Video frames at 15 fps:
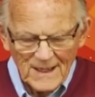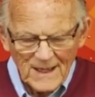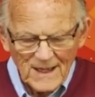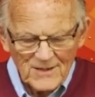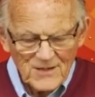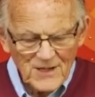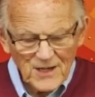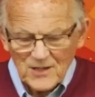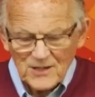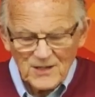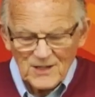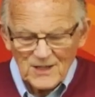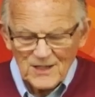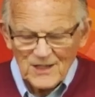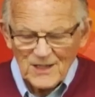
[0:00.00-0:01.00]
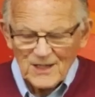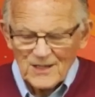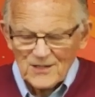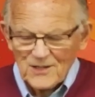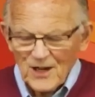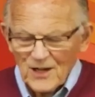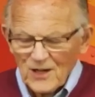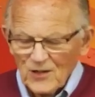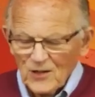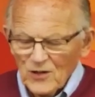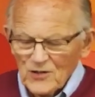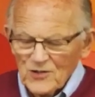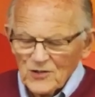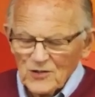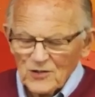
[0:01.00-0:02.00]
Secondly, the
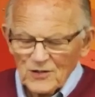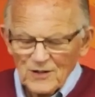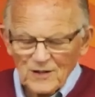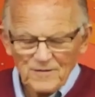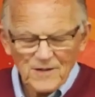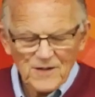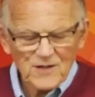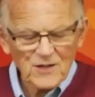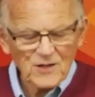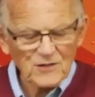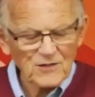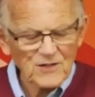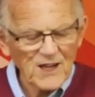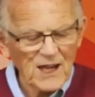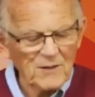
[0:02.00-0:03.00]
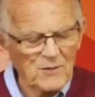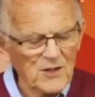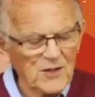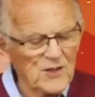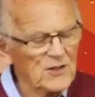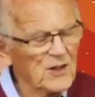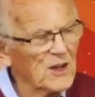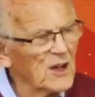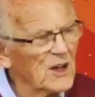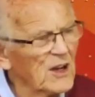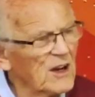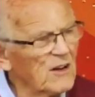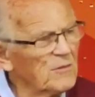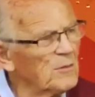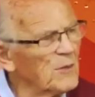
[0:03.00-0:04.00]
psychological and physical damage
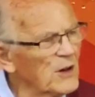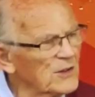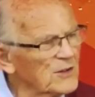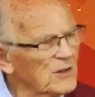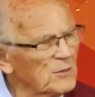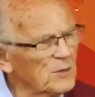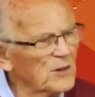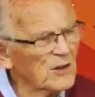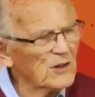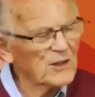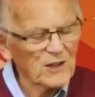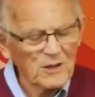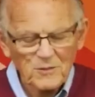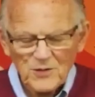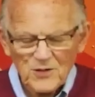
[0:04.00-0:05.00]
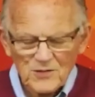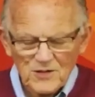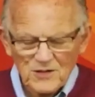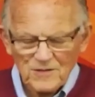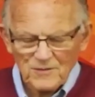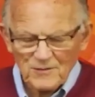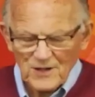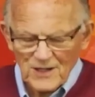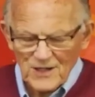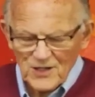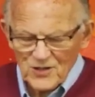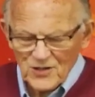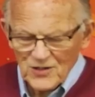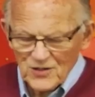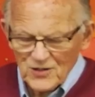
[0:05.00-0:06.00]
of multiple abusive
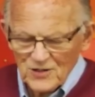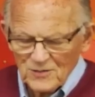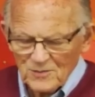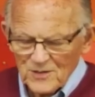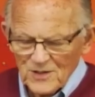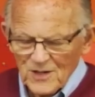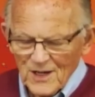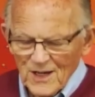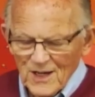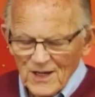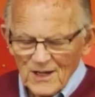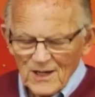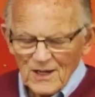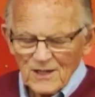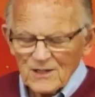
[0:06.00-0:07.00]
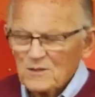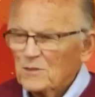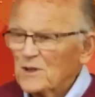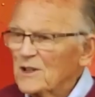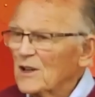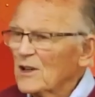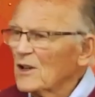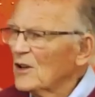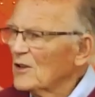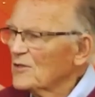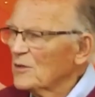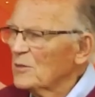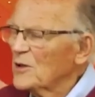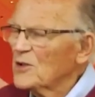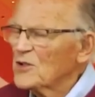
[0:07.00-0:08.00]
relationships has been a
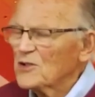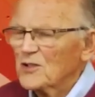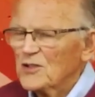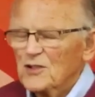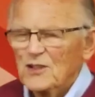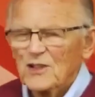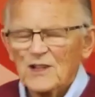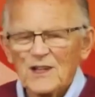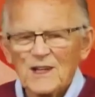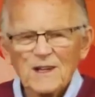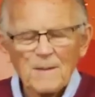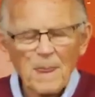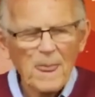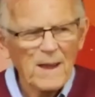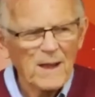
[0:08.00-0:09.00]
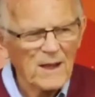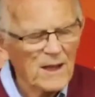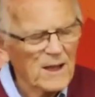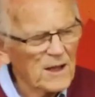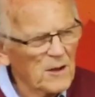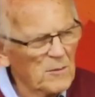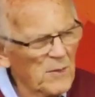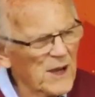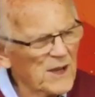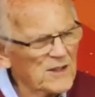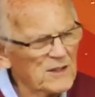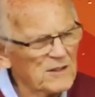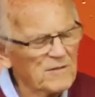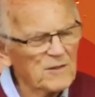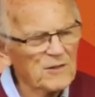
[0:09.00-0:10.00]
contribution to the
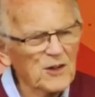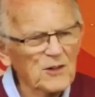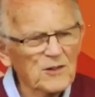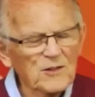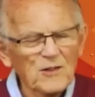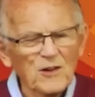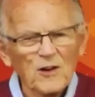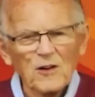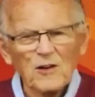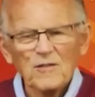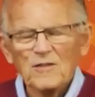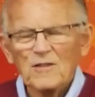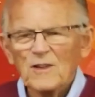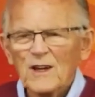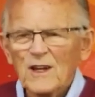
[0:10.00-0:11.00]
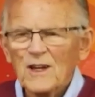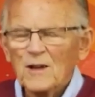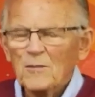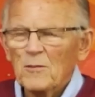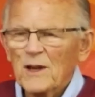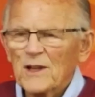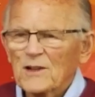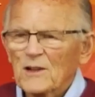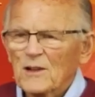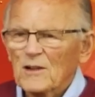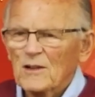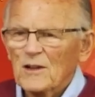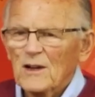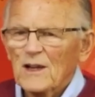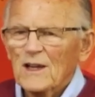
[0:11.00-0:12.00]
massive growth of
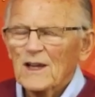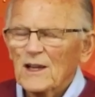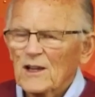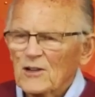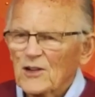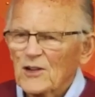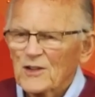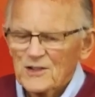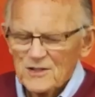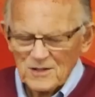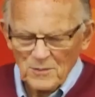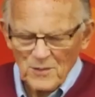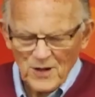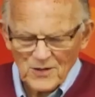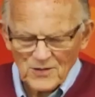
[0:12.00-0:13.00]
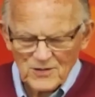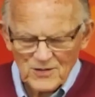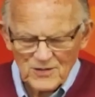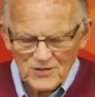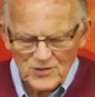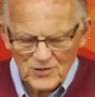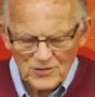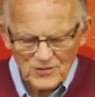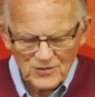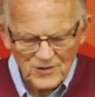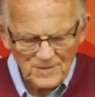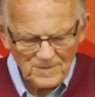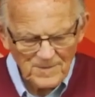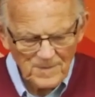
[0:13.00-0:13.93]
mental illness amongst children.